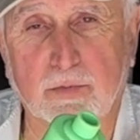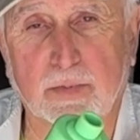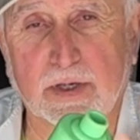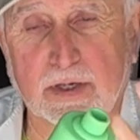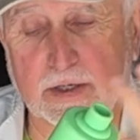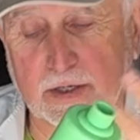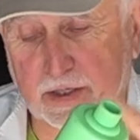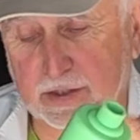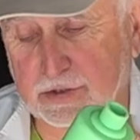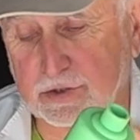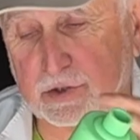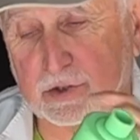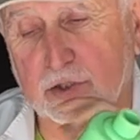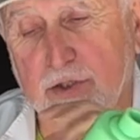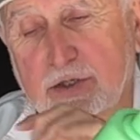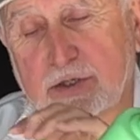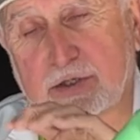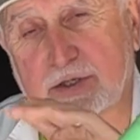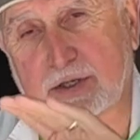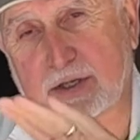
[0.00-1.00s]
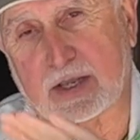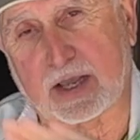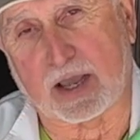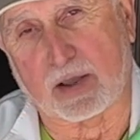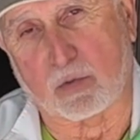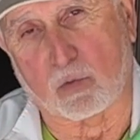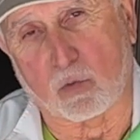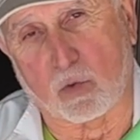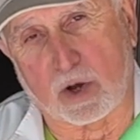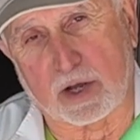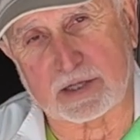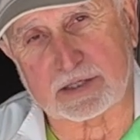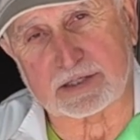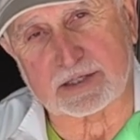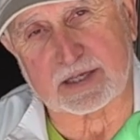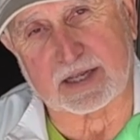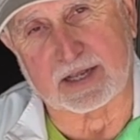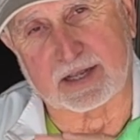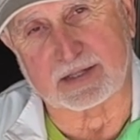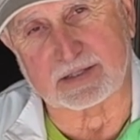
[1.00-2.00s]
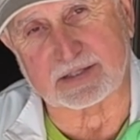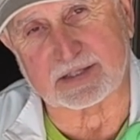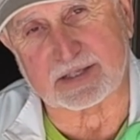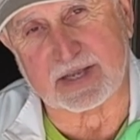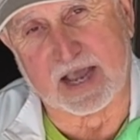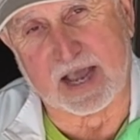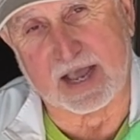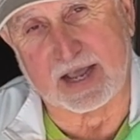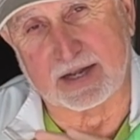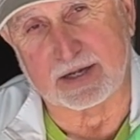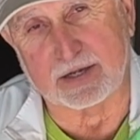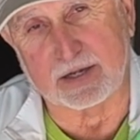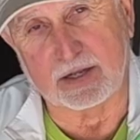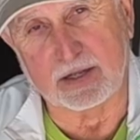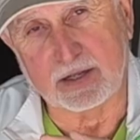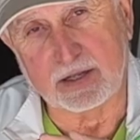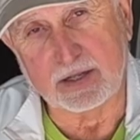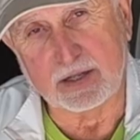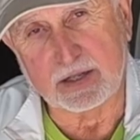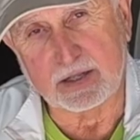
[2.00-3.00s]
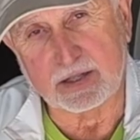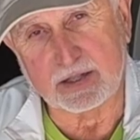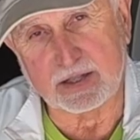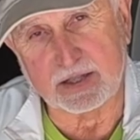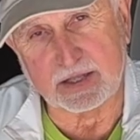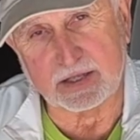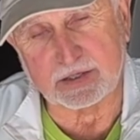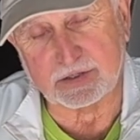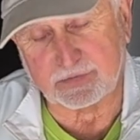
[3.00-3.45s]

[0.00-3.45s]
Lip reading: But let's look at what's inside this